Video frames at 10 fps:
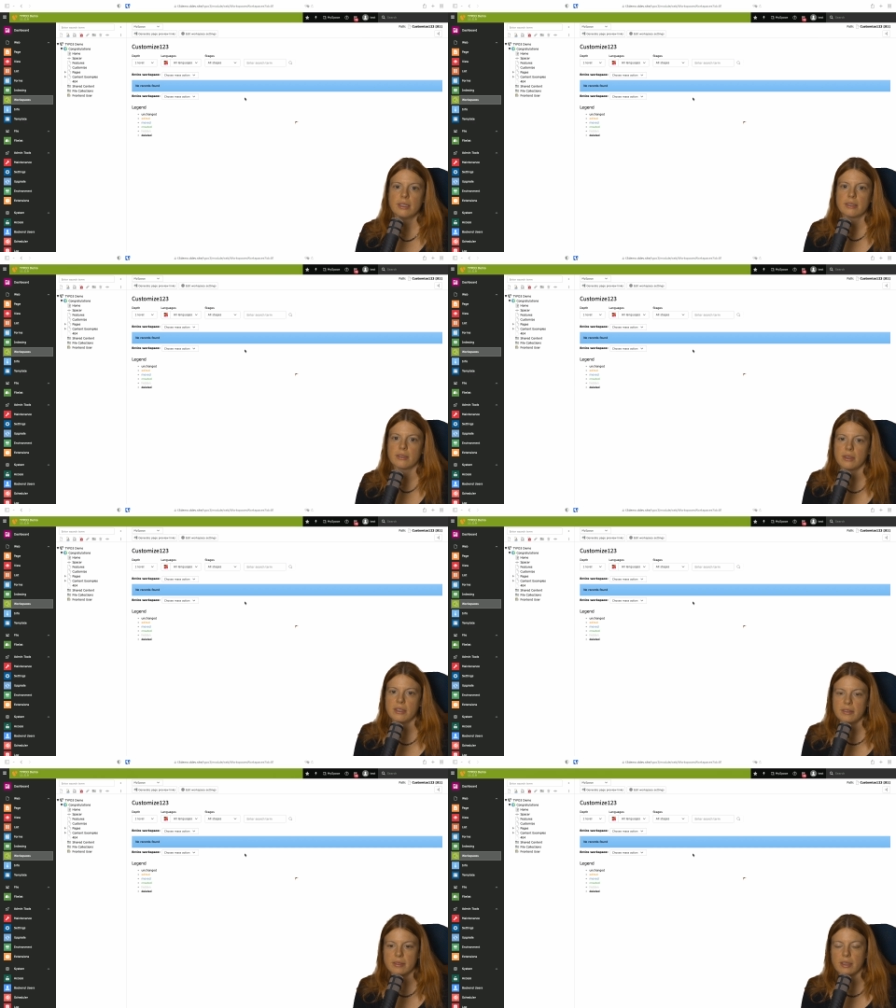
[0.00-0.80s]
So
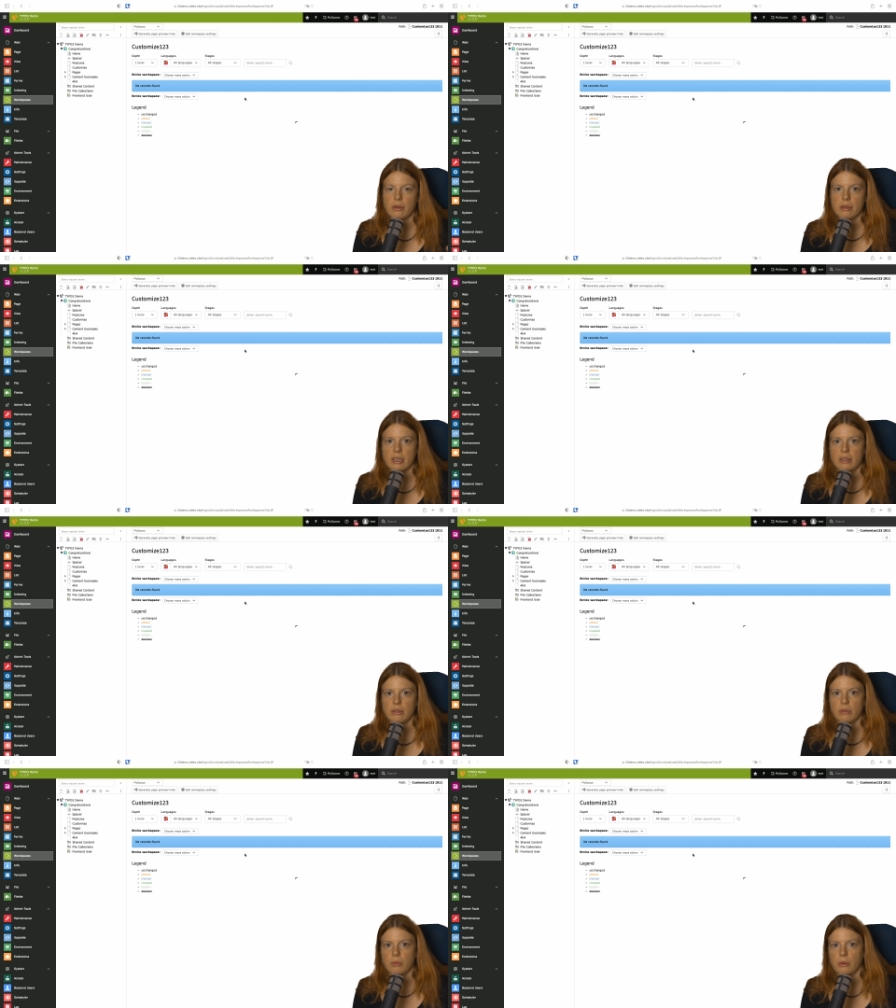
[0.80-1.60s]
this is how you can
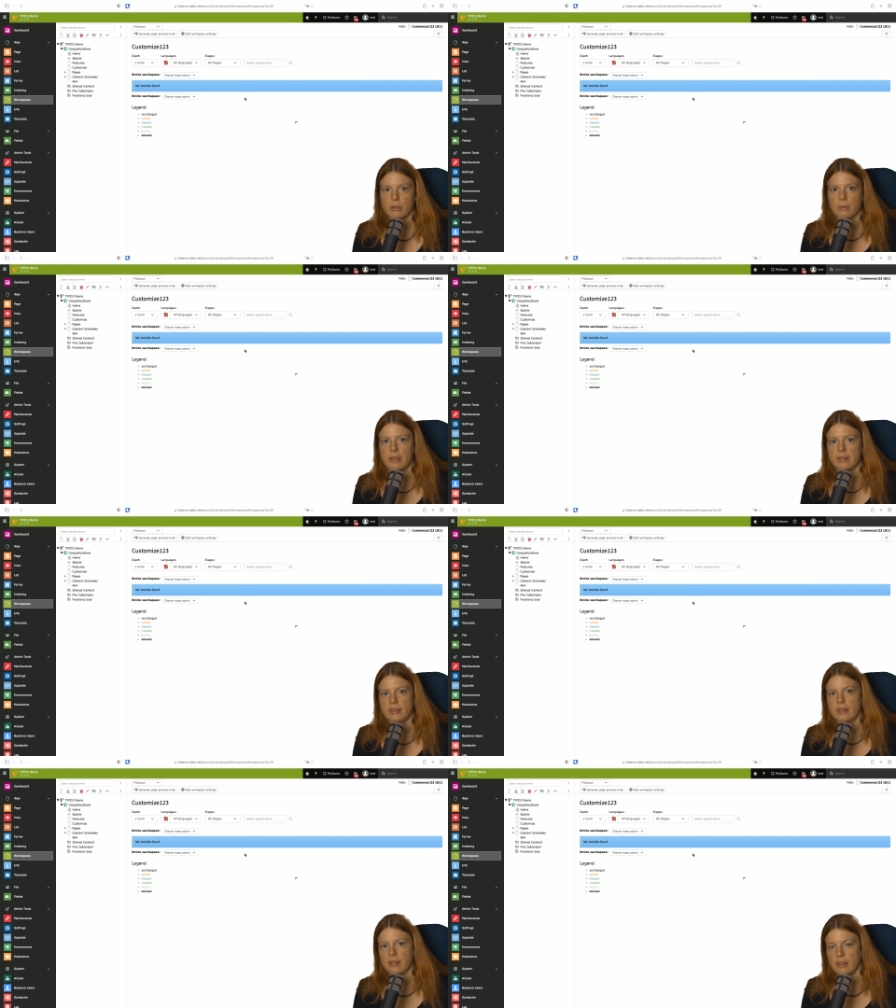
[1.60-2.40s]
use
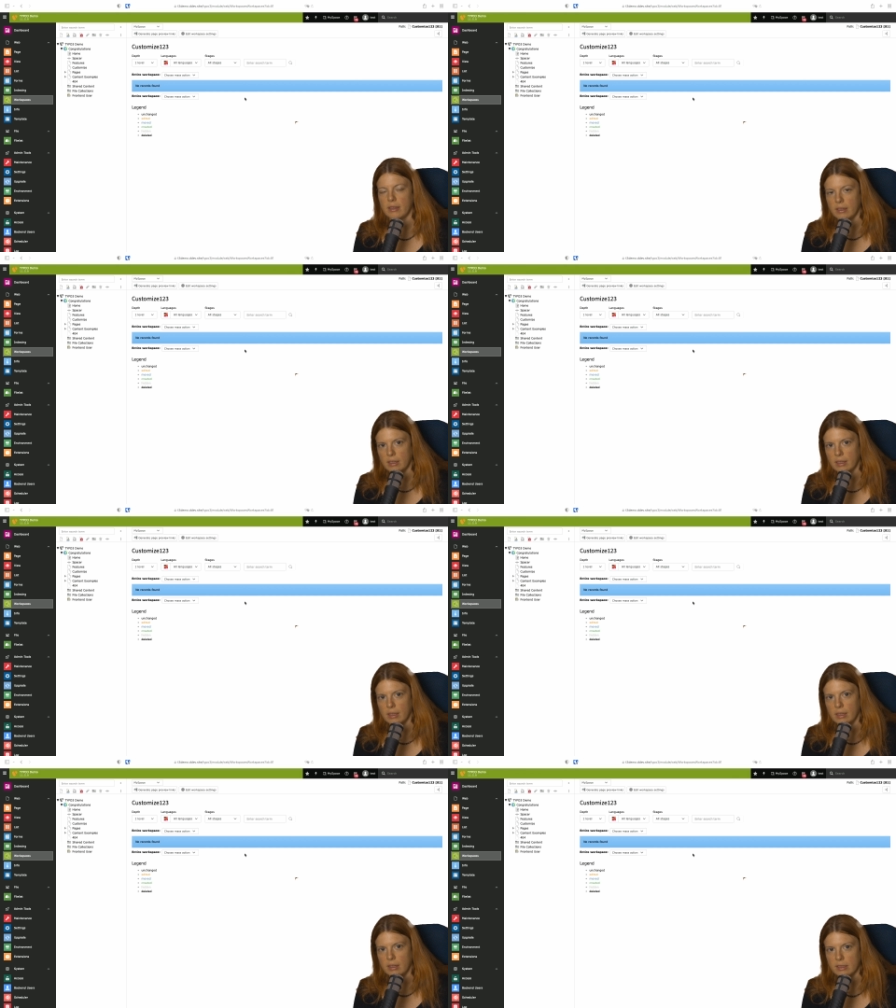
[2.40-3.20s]
workspaces in
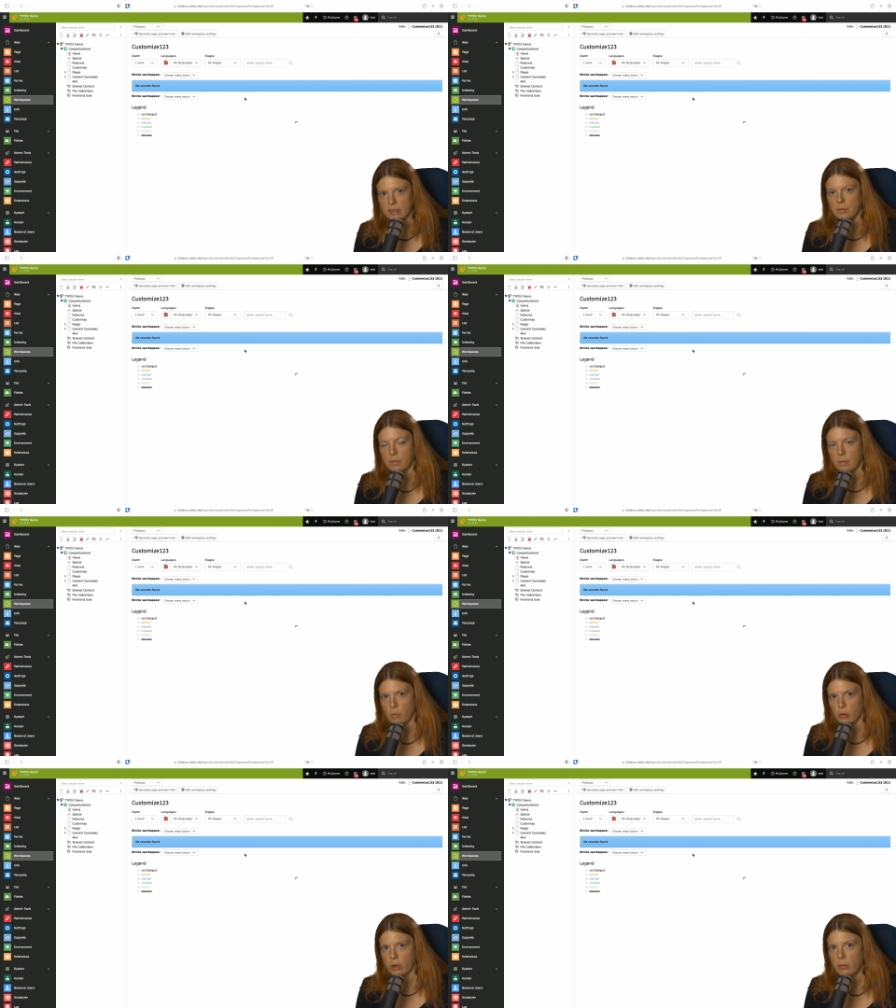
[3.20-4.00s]
a little
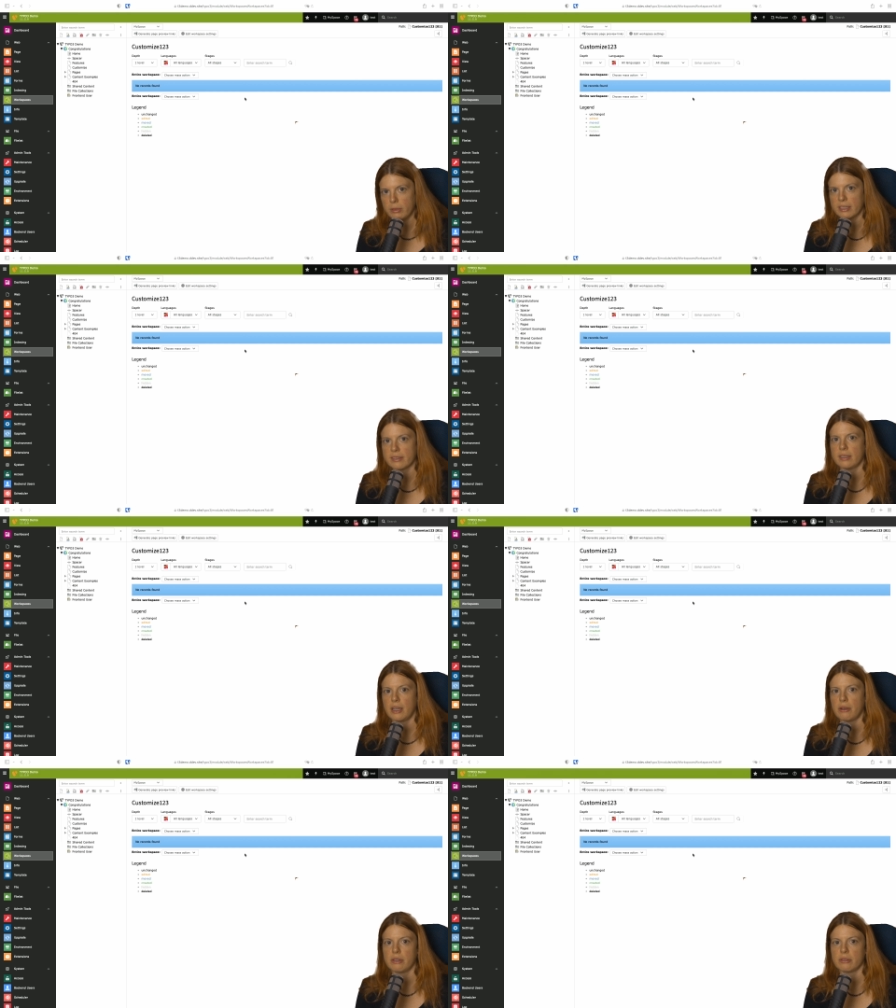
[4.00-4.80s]
more complex
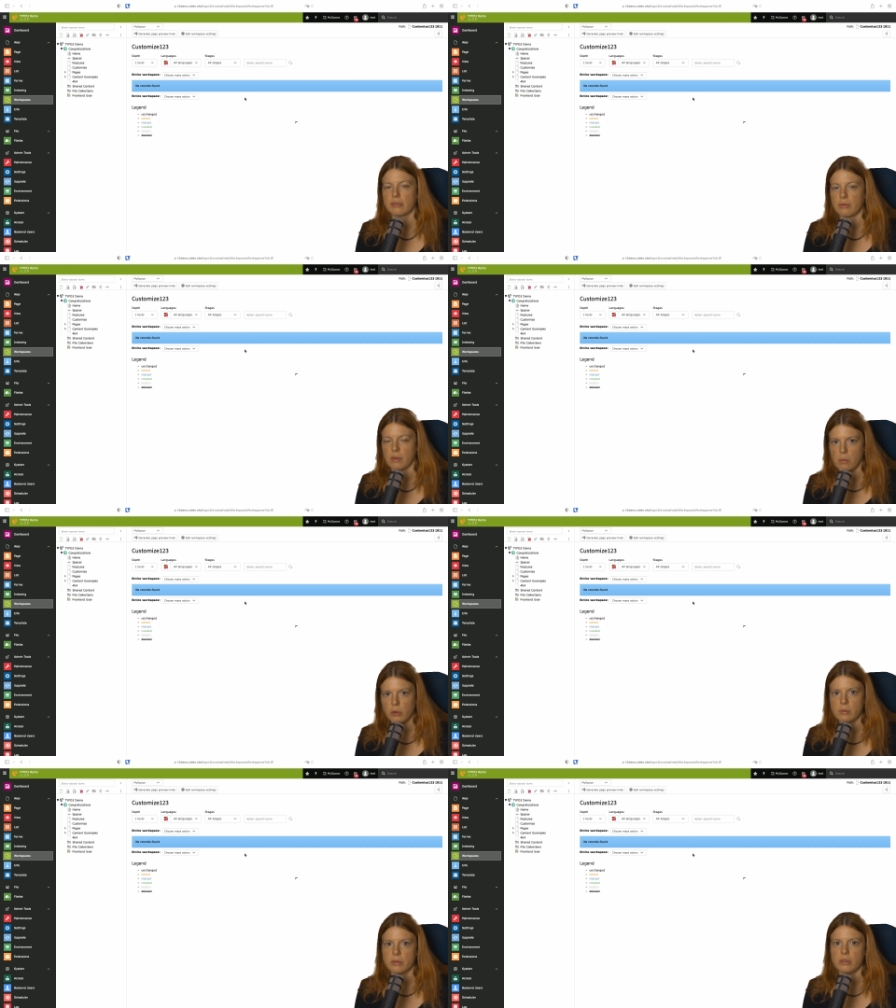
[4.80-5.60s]
scenarios with
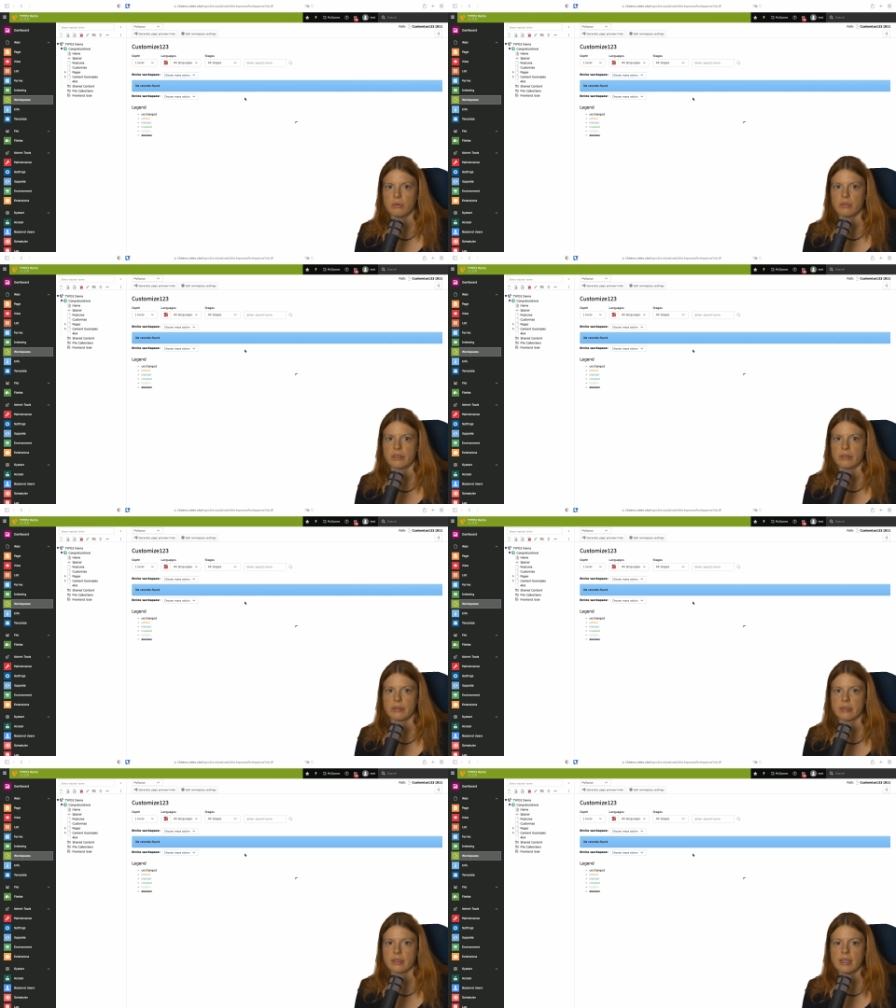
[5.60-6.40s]
multiple
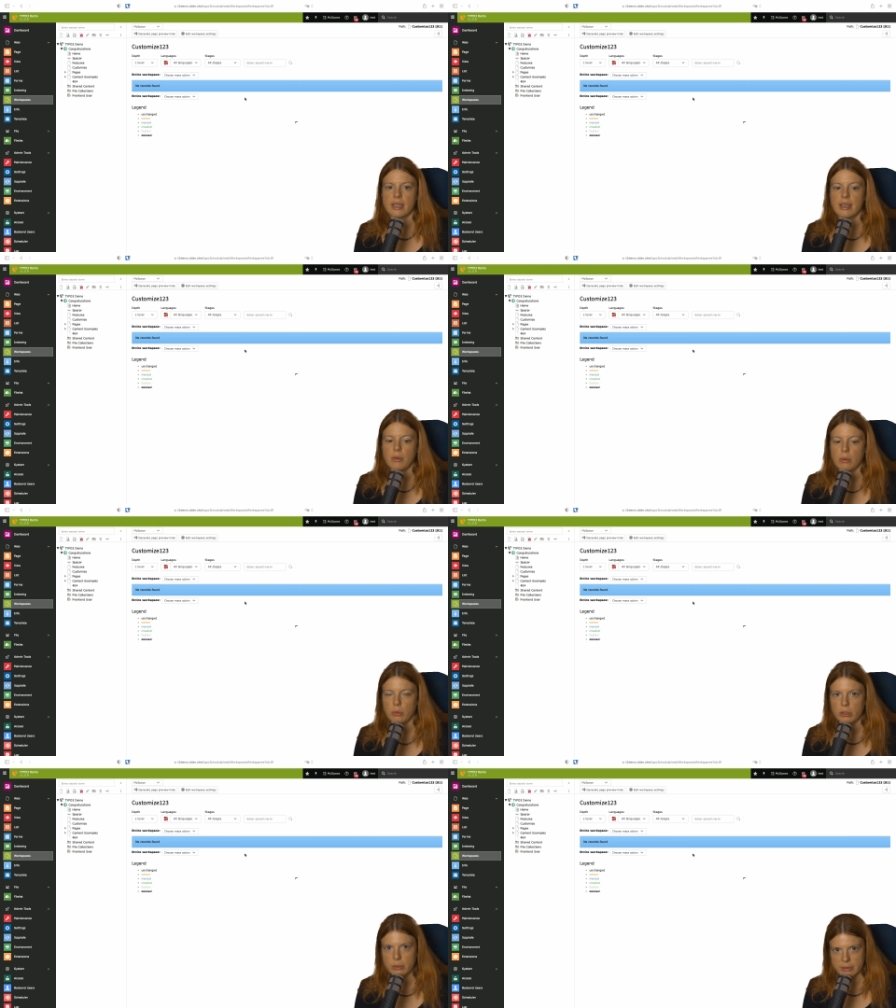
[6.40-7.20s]
users, with
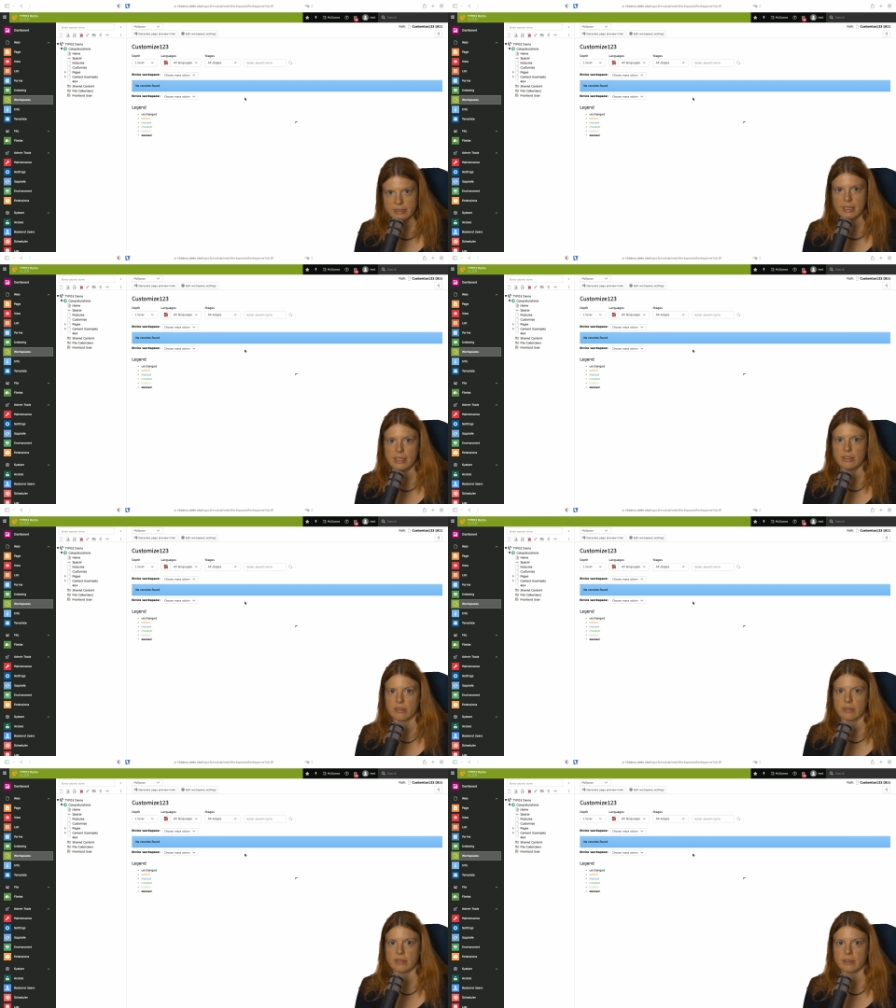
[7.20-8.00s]
multiple
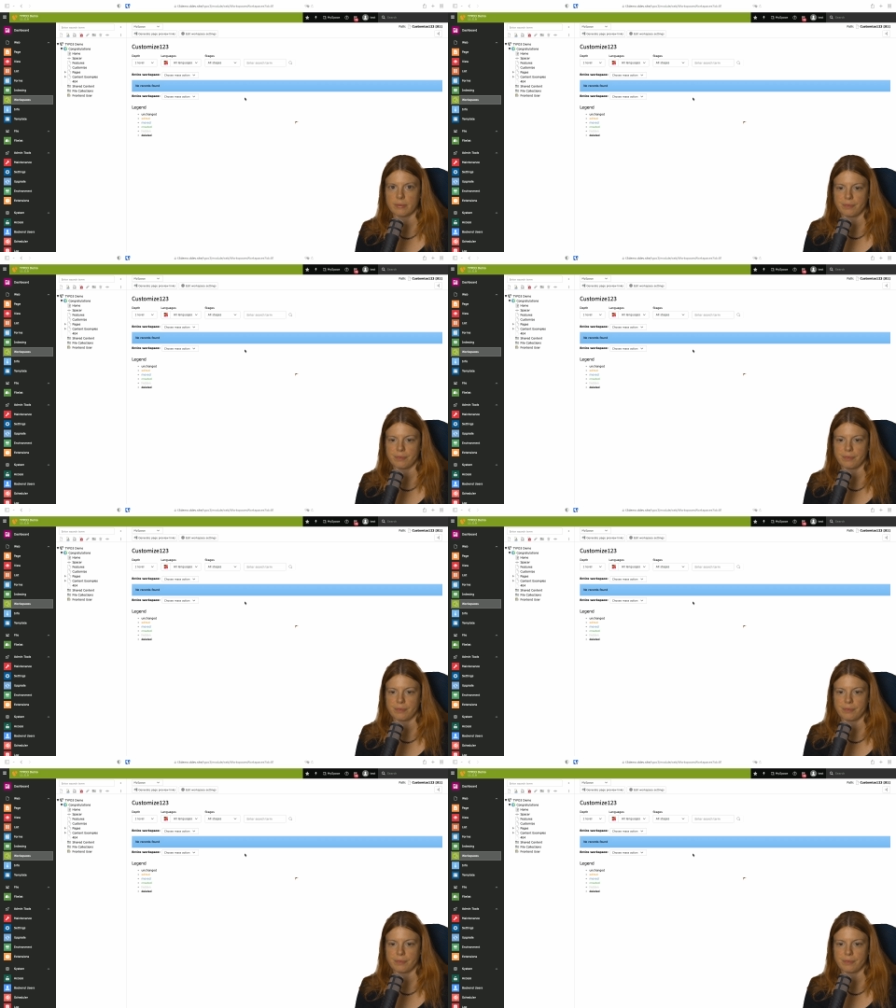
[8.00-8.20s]
stages,